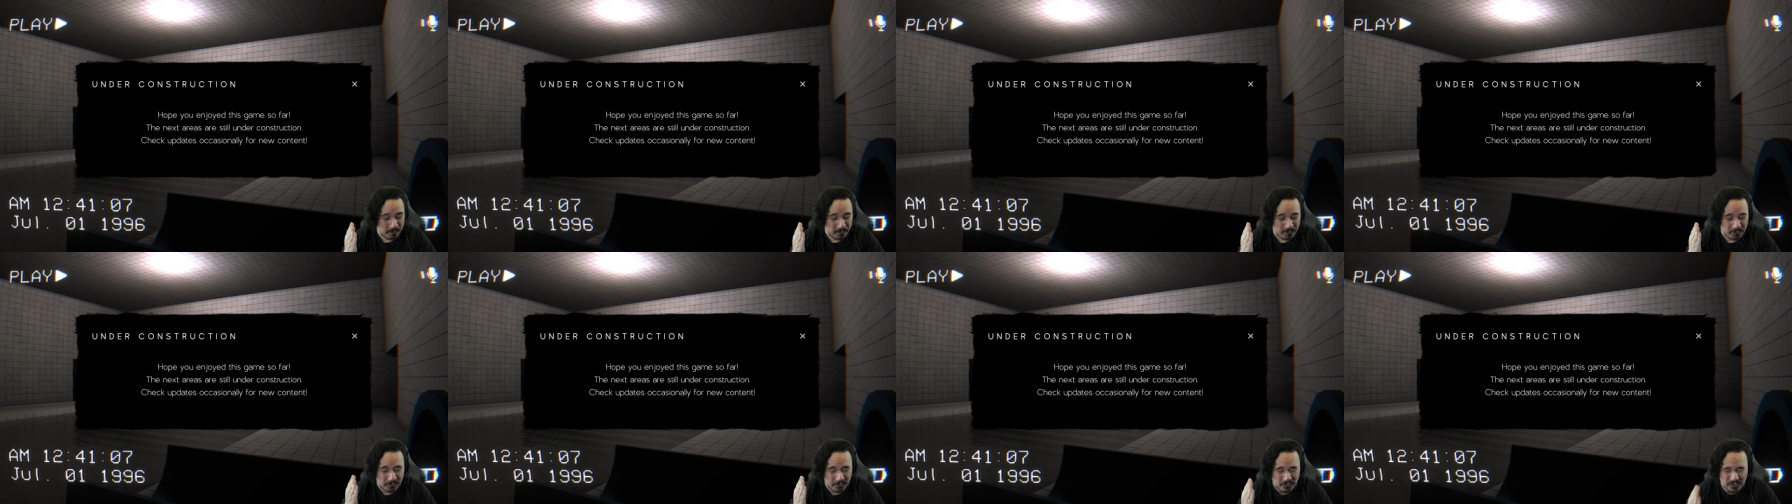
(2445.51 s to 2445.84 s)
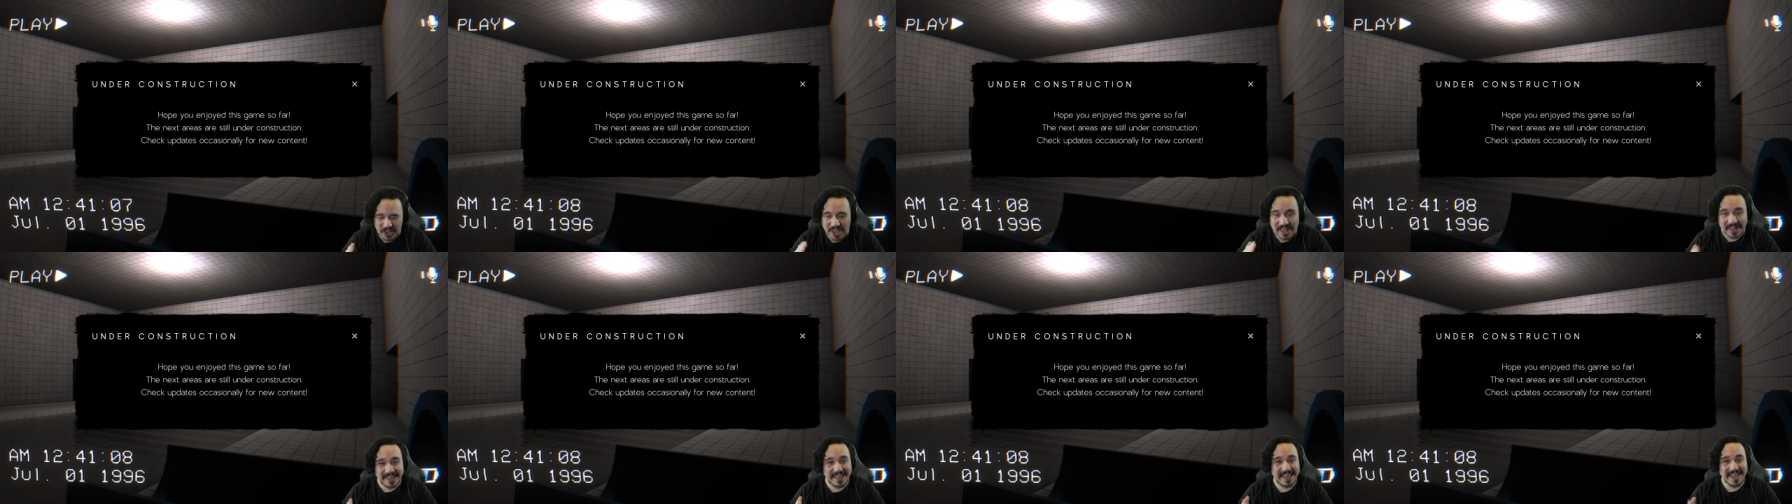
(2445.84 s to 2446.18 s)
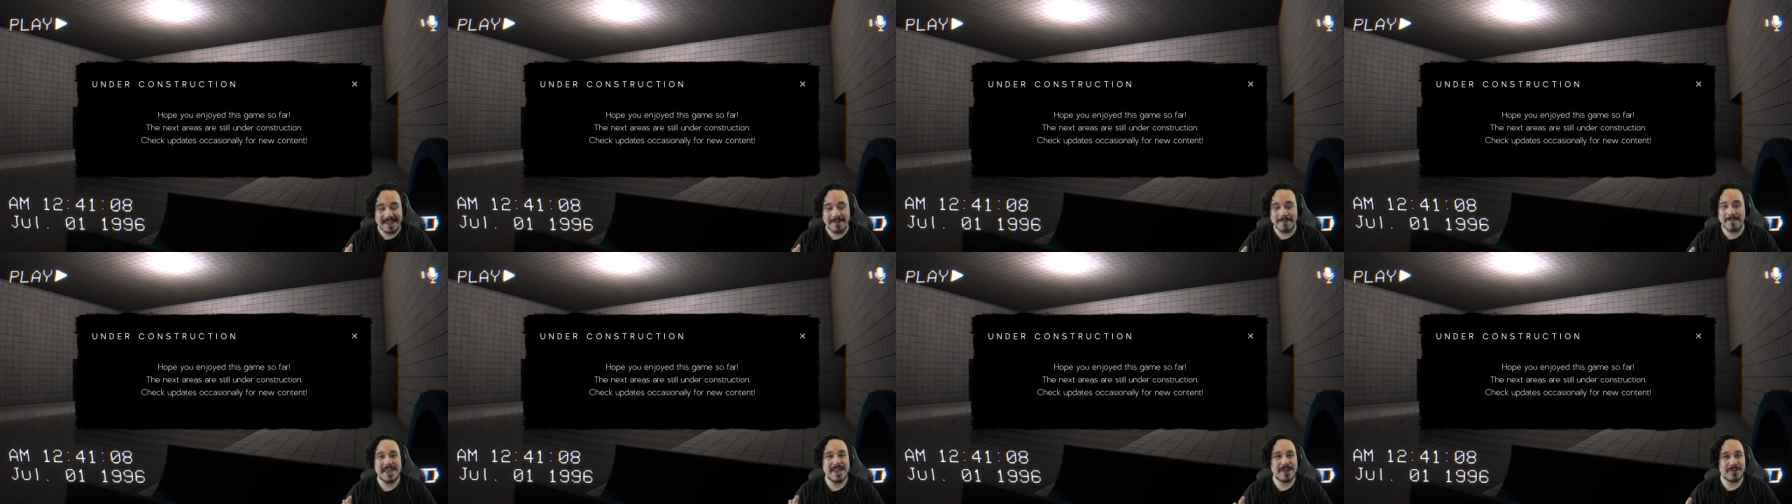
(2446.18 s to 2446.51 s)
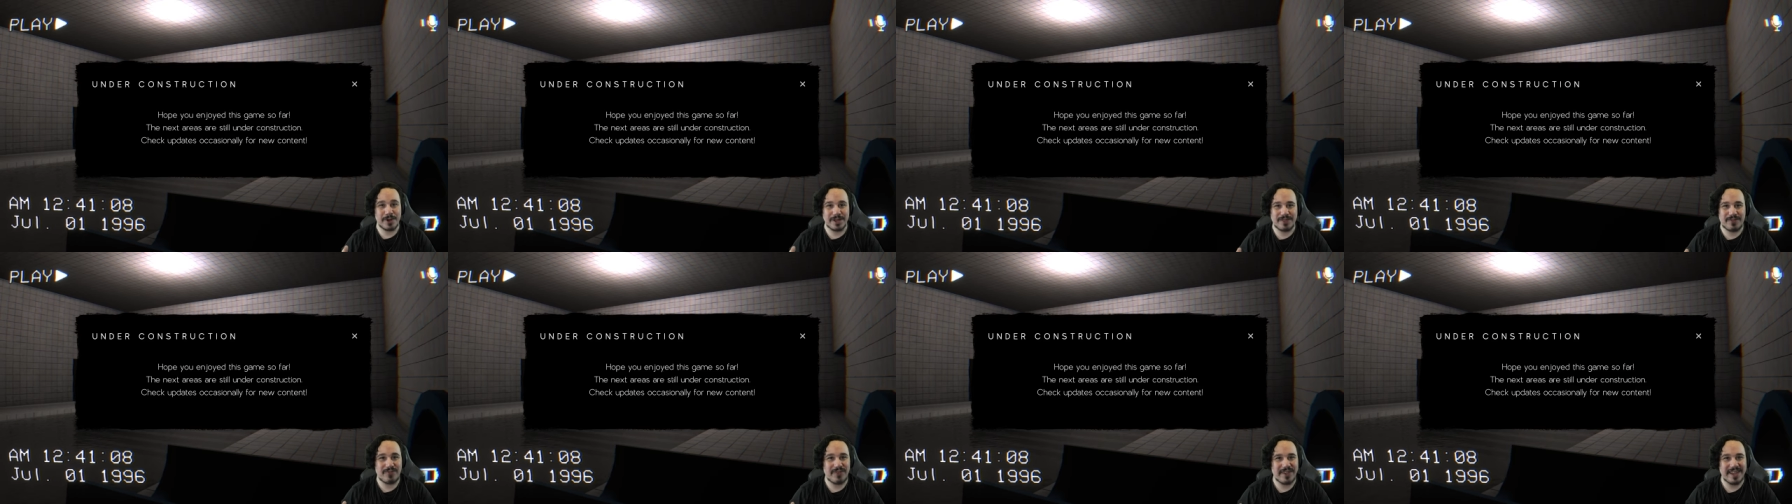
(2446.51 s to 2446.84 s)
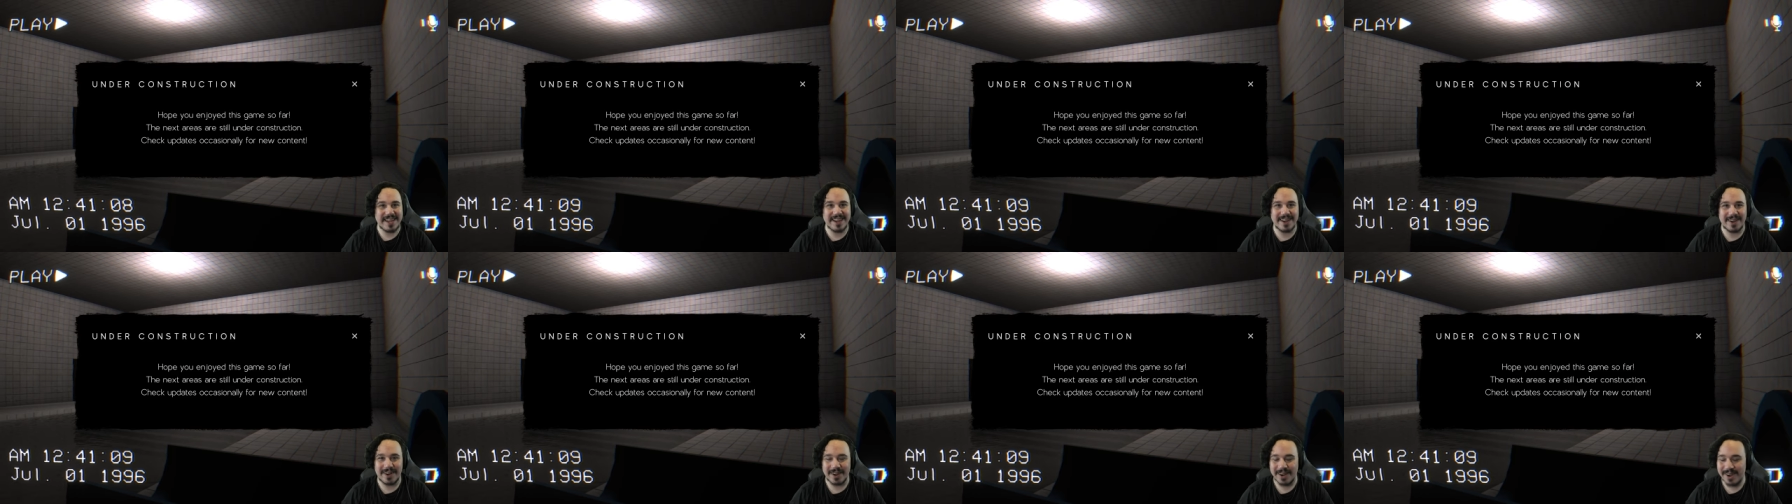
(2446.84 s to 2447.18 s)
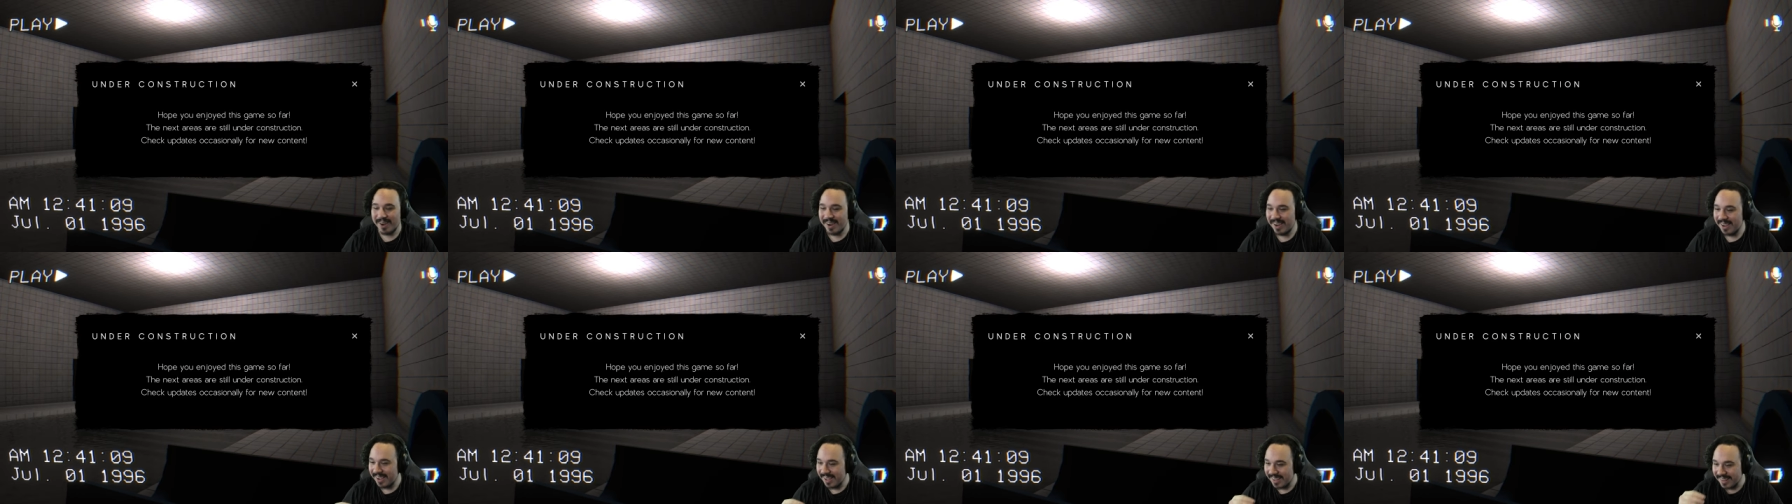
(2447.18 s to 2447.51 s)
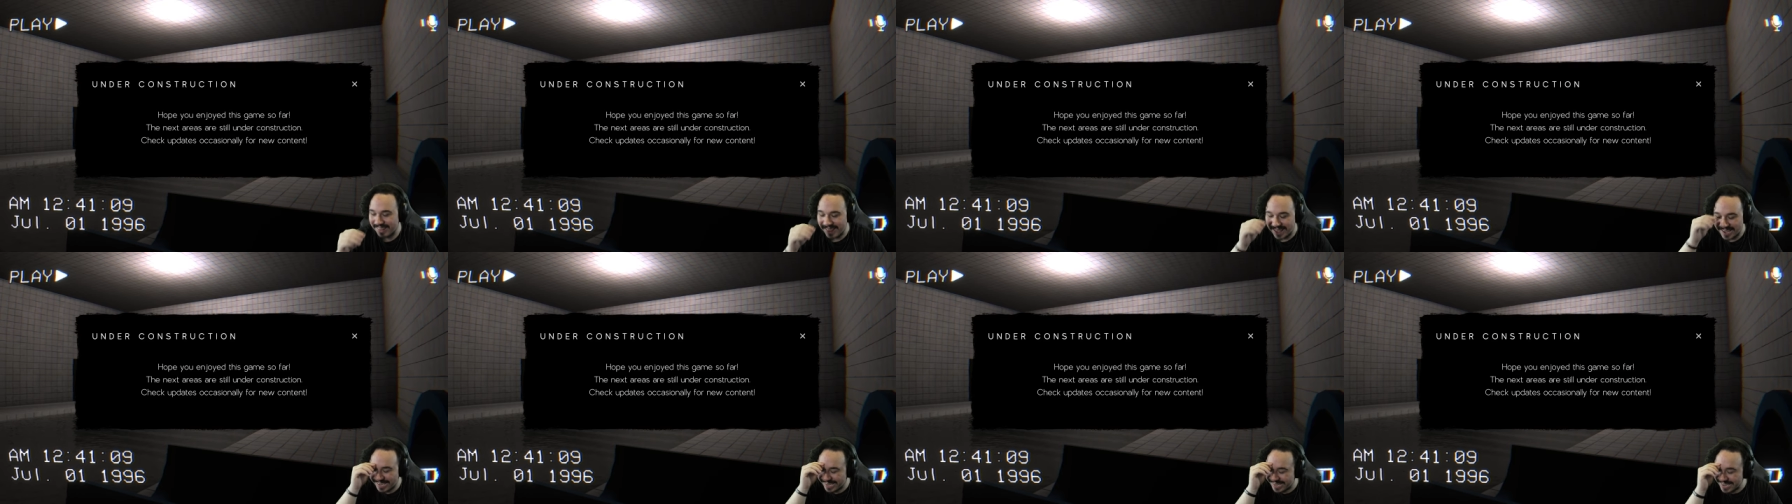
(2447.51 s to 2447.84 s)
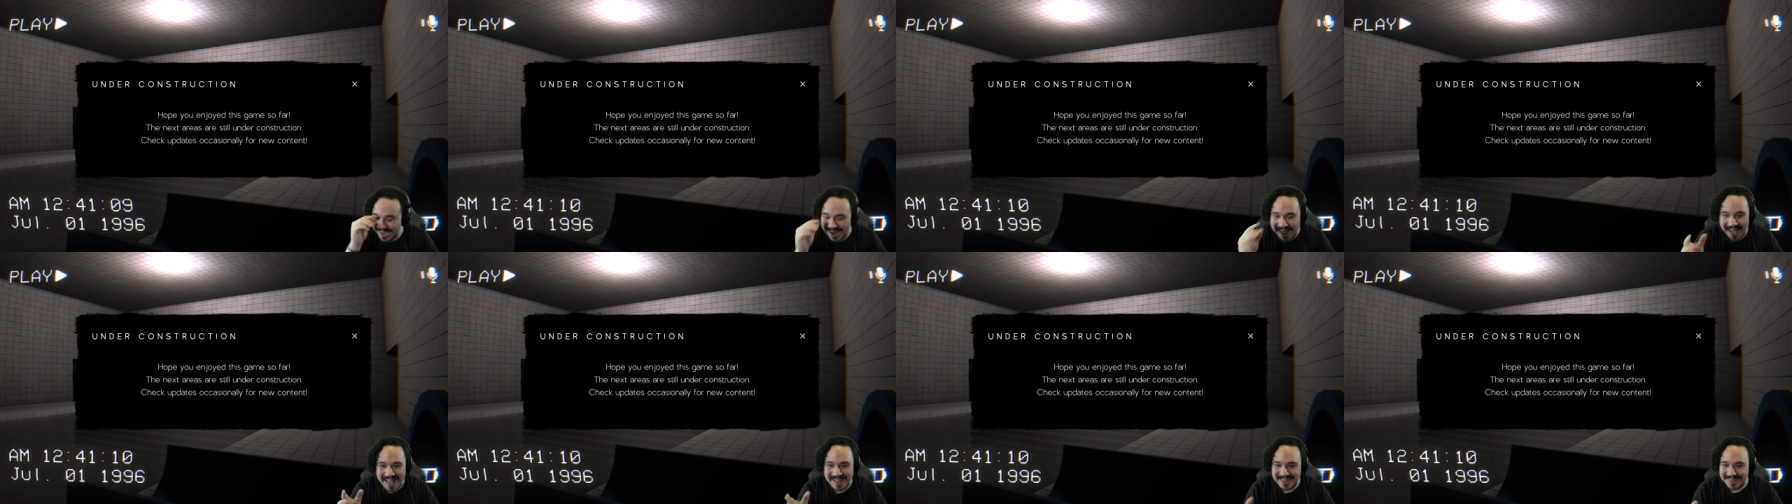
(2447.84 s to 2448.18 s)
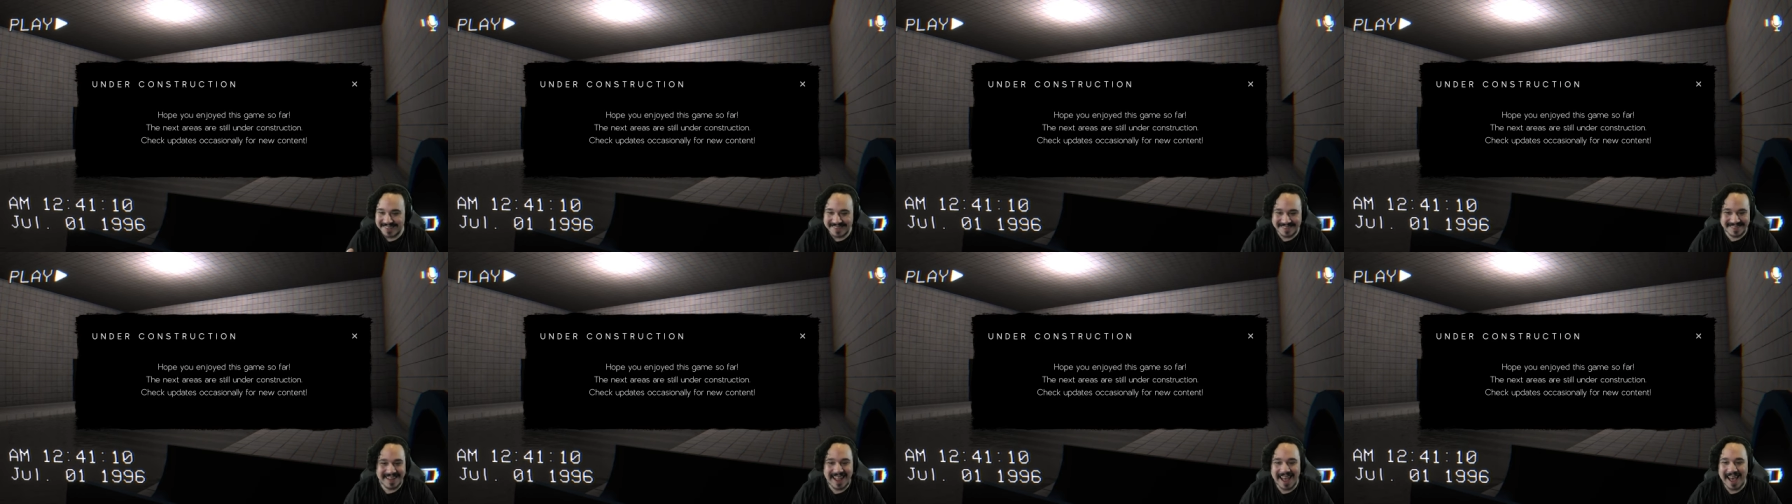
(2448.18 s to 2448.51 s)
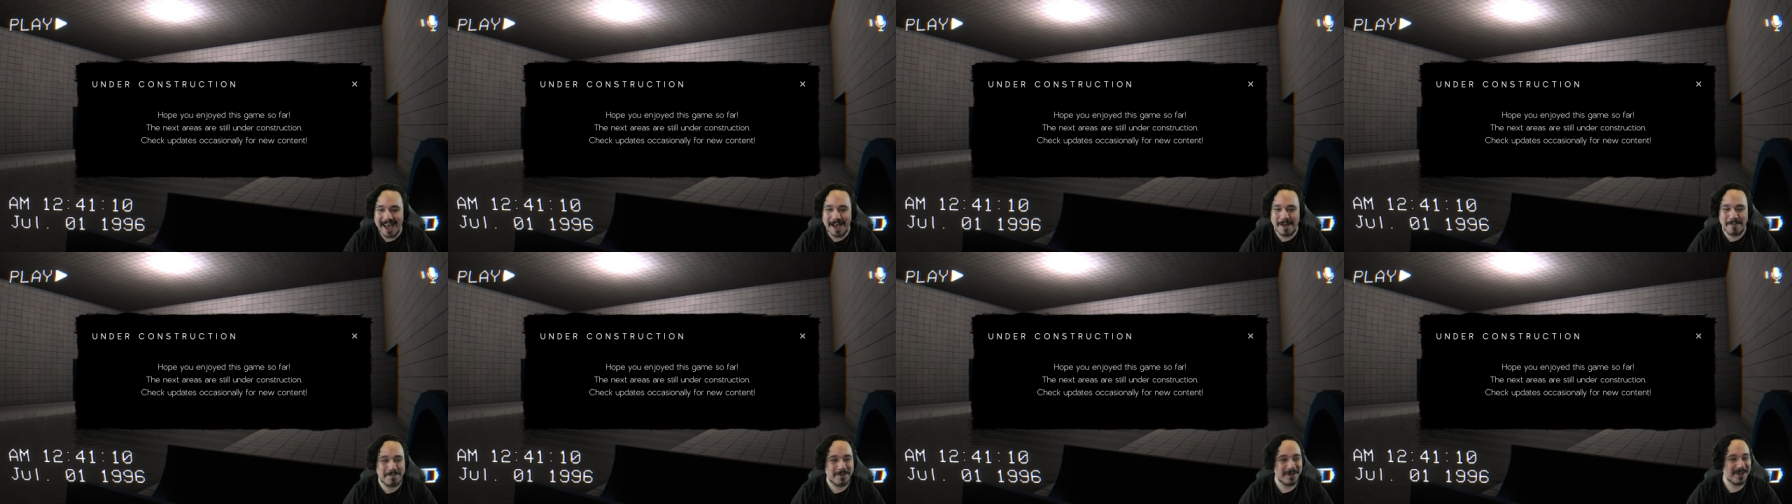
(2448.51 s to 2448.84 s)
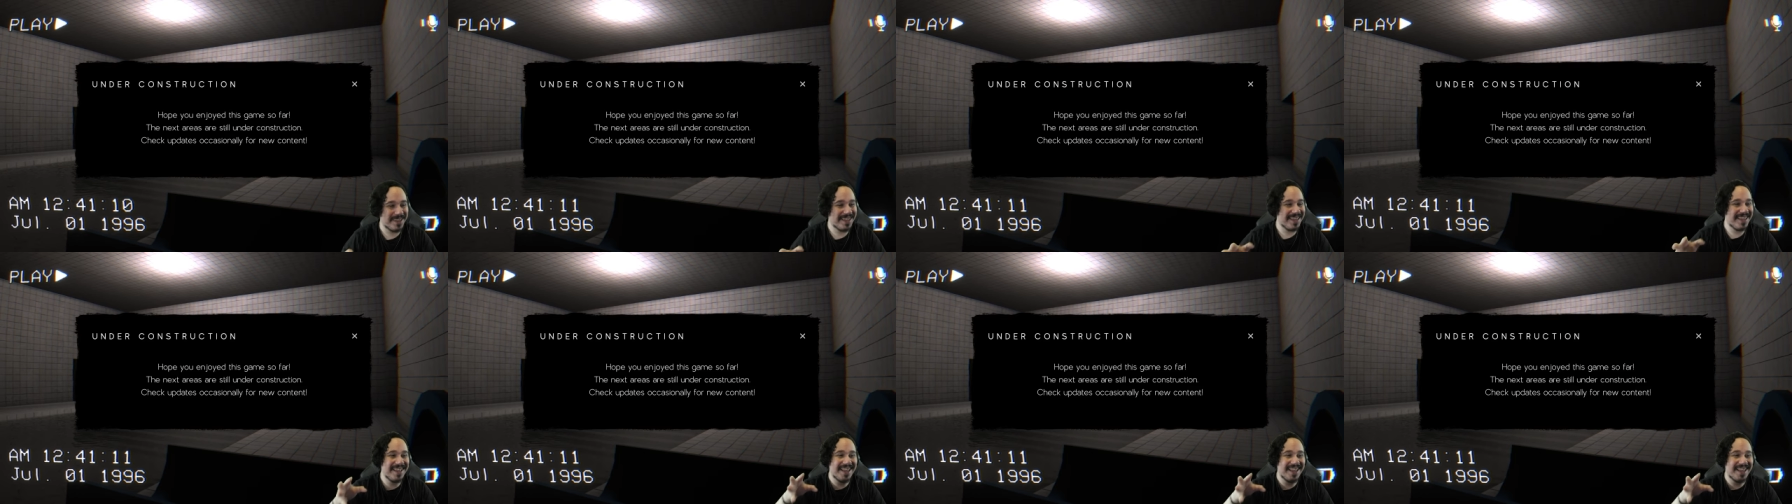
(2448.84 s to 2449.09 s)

filling me with fear. Like, nonstop.